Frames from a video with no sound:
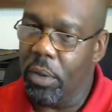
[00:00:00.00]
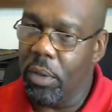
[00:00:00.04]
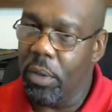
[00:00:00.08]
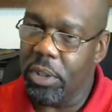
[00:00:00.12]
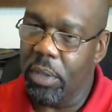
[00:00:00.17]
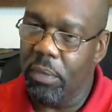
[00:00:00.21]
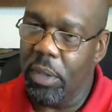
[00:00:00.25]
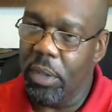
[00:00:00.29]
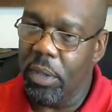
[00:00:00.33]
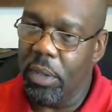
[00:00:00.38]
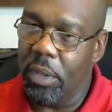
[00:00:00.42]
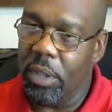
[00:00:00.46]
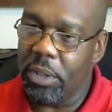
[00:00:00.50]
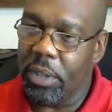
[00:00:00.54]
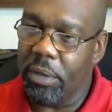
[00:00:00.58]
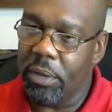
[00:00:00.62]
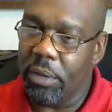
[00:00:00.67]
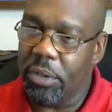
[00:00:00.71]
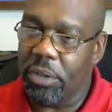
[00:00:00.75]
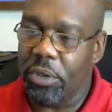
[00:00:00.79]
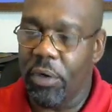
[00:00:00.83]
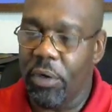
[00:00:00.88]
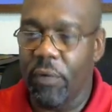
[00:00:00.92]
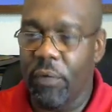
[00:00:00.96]
Whether they want to go
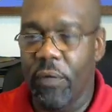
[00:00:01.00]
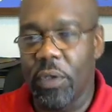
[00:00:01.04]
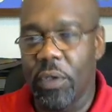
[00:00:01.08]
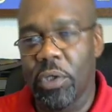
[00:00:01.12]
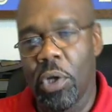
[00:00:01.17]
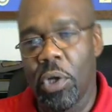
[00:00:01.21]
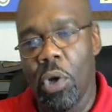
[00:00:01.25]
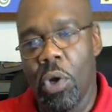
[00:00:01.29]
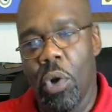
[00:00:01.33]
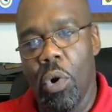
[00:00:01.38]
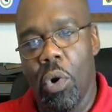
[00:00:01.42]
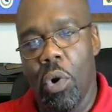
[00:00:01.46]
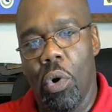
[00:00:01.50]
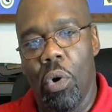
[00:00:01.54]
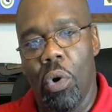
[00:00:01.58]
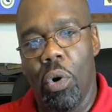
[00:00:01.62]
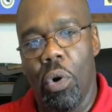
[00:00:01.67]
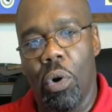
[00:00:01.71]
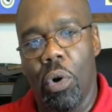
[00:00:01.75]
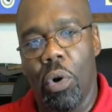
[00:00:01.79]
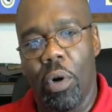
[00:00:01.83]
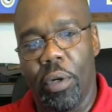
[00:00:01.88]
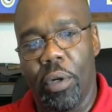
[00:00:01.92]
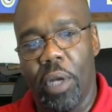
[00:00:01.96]
into the military
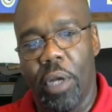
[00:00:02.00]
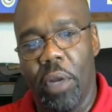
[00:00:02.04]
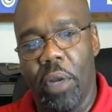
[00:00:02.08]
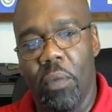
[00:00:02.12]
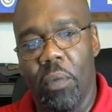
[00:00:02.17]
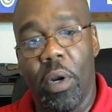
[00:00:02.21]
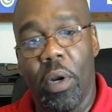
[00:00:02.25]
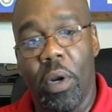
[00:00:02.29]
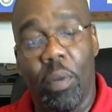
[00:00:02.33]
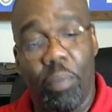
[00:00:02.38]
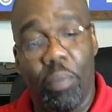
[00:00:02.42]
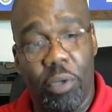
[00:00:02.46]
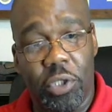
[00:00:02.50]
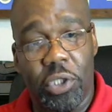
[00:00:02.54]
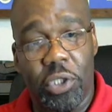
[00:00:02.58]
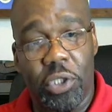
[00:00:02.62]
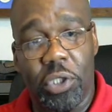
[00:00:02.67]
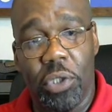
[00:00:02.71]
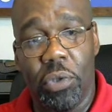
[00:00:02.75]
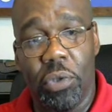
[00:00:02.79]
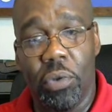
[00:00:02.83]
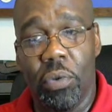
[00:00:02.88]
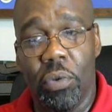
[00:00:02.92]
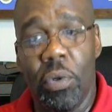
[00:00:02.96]
service or
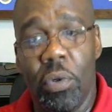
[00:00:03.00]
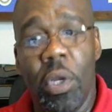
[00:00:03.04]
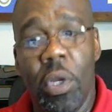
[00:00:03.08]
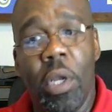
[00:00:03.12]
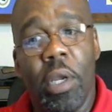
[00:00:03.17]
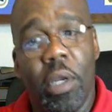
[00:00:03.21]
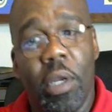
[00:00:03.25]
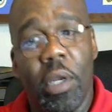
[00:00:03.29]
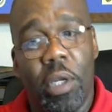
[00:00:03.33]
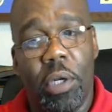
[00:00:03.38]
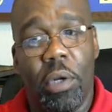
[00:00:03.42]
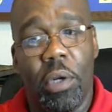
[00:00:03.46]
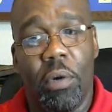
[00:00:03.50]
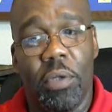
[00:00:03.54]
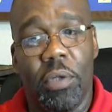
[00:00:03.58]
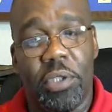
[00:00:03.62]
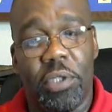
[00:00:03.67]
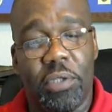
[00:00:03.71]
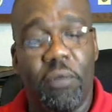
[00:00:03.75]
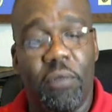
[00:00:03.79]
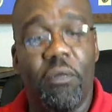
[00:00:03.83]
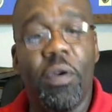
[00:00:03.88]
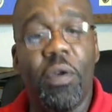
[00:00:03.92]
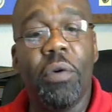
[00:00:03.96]
they want to
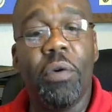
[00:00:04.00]
pursue,